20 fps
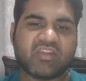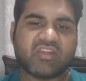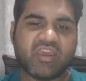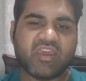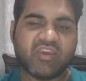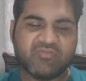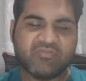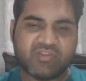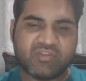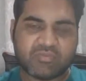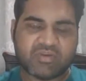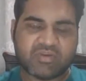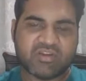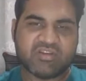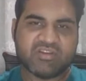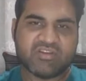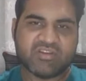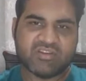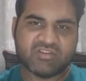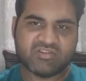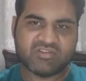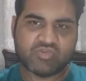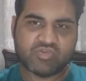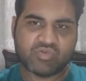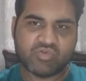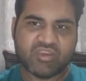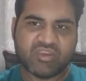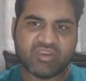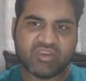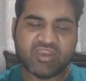everybody is
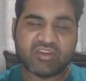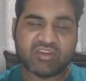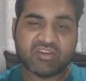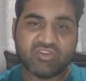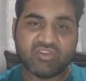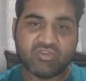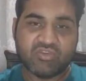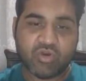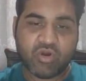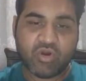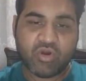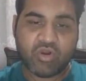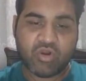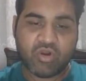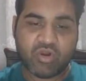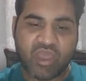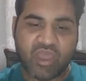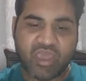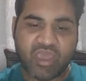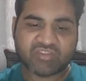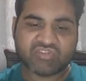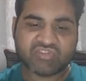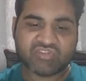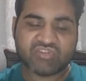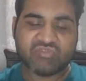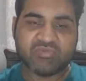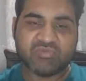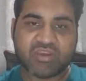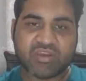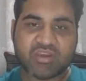doing, and your
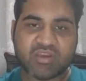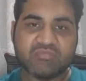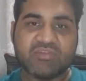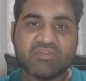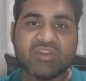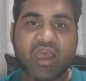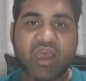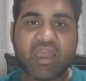actions become the